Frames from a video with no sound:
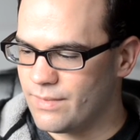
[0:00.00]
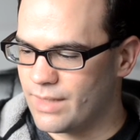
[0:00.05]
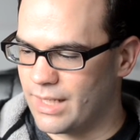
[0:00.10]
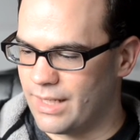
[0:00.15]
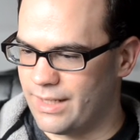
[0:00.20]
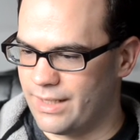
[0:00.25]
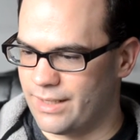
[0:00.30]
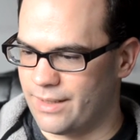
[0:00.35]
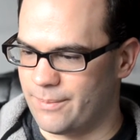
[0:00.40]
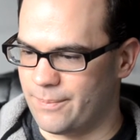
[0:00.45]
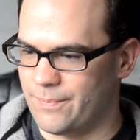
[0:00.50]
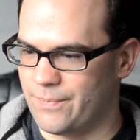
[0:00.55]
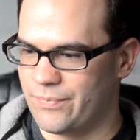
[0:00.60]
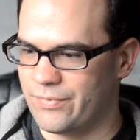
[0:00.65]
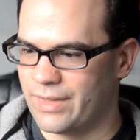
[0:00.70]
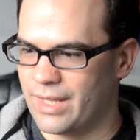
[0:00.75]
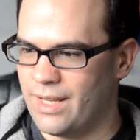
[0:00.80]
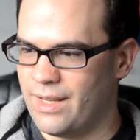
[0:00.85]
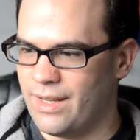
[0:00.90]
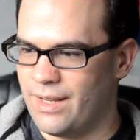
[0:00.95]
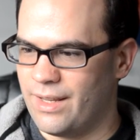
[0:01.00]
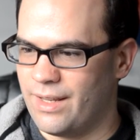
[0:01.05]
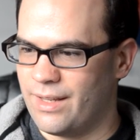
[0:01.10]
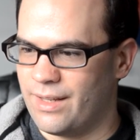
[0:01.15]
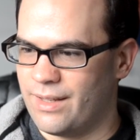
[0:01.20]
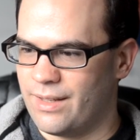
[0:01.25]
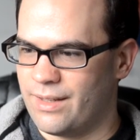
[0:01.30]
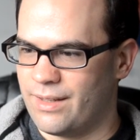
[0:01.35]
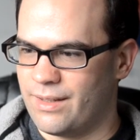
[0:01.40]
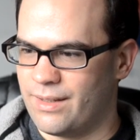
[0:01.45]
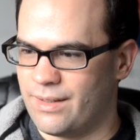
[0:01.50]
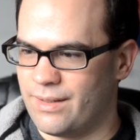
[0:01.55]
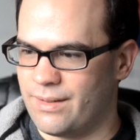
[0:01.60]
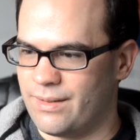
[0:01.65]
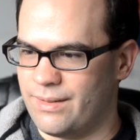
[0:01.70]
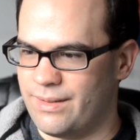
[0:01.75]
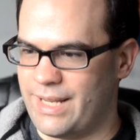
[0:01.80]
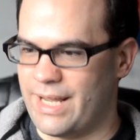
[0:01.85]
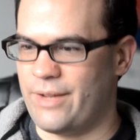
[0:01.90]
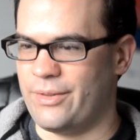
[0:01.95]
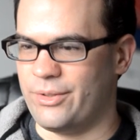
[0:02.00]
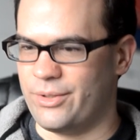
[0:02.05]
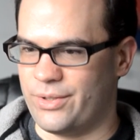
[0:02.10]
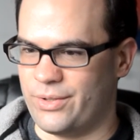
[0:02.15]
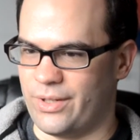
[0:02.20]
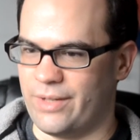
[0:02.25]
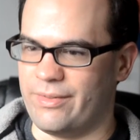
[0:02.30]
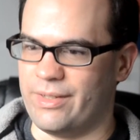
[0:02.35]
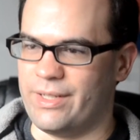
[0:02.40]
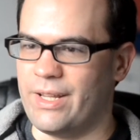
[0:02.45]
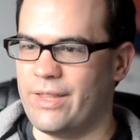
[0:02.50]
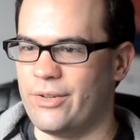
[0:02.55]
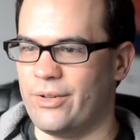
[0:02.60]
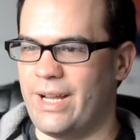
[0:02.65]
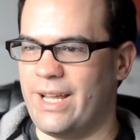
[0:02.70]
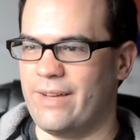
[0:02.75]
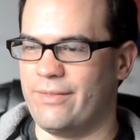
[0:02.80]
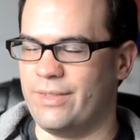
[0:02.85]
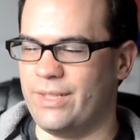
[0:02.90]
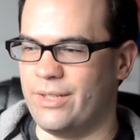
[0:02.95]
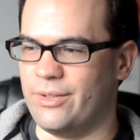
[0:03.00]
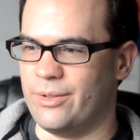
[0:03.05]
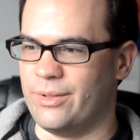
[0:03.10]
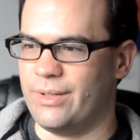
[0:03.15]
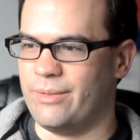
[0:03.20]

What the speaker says: Now there's sort of another avenue